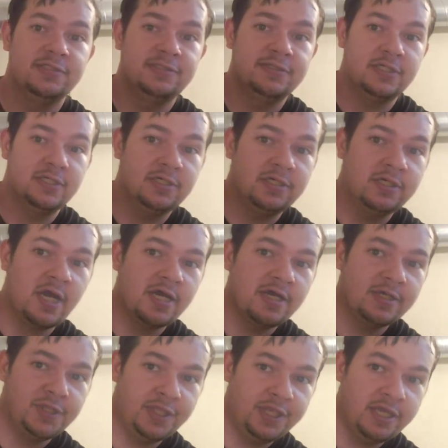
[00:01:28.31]
for
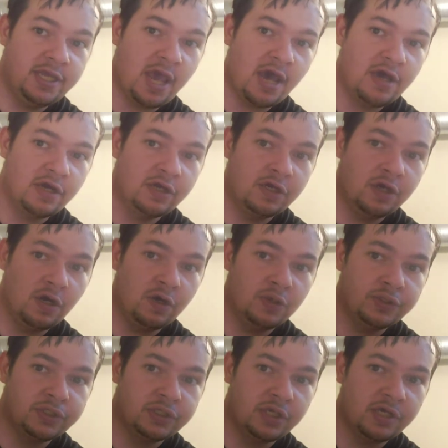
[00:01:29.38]
the
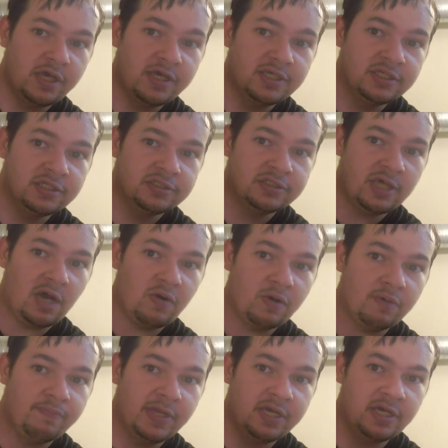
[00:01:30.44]
Ghost
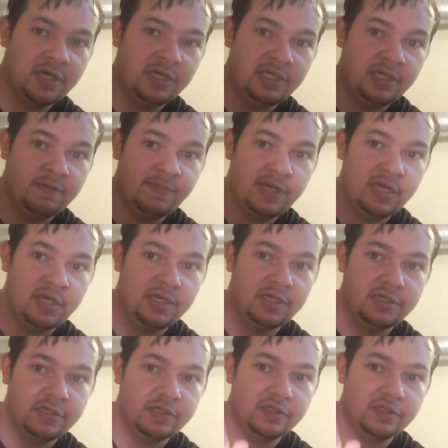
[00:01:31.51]
Sour Pink Lemonade.